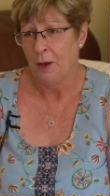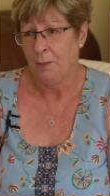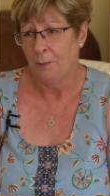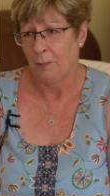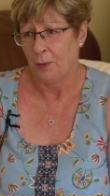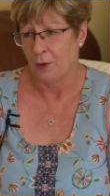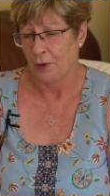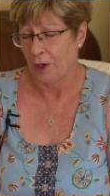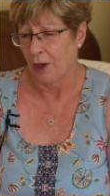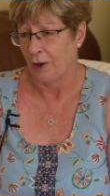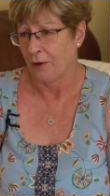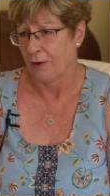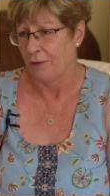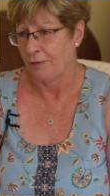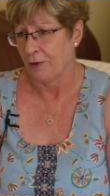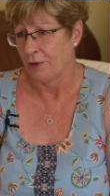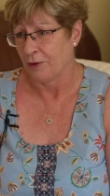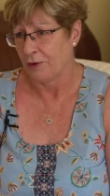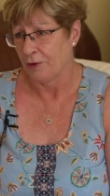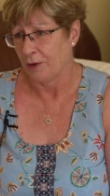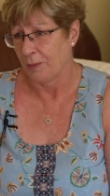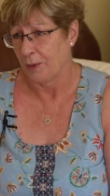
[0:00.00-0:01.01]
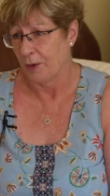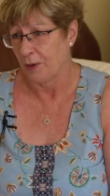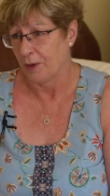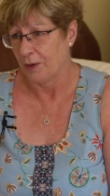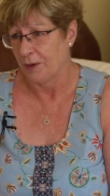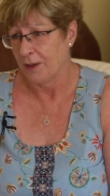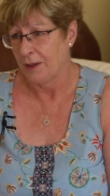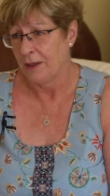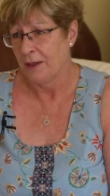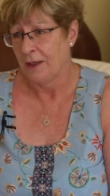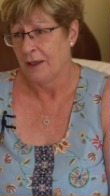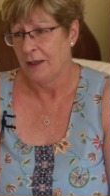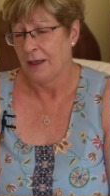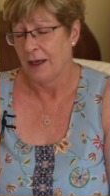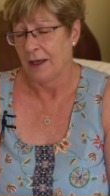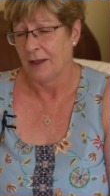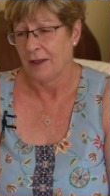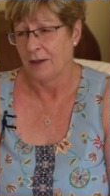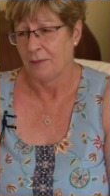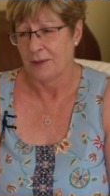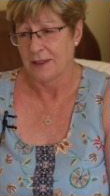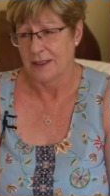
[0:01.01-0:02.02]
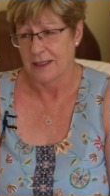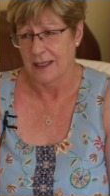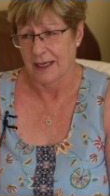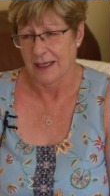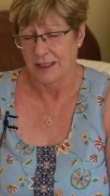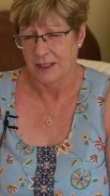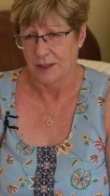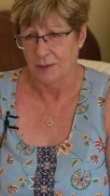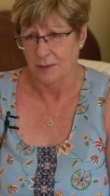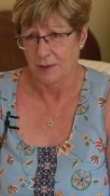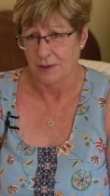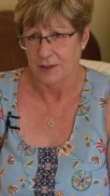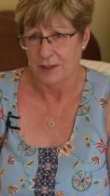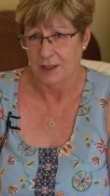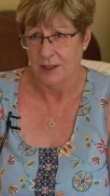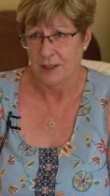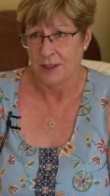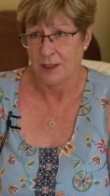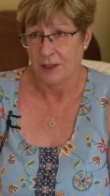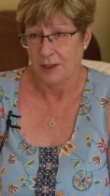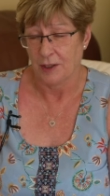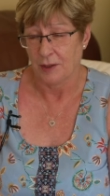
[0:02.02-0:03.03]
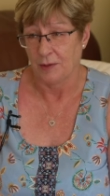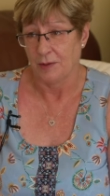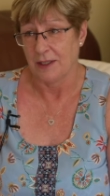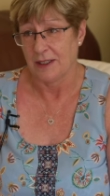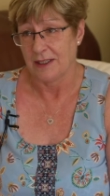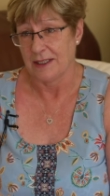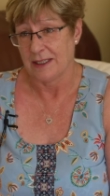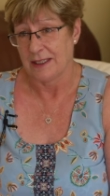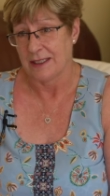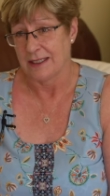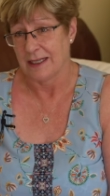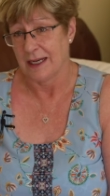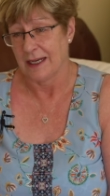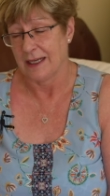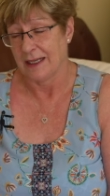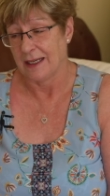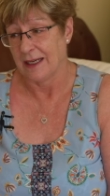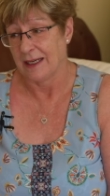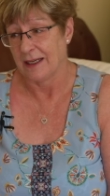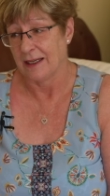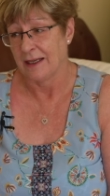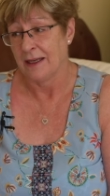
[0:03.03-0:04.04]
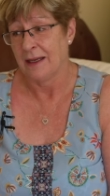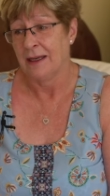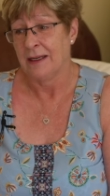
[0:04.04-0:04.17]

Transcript: but not the vulnerable, and they were saying to us, you need to stay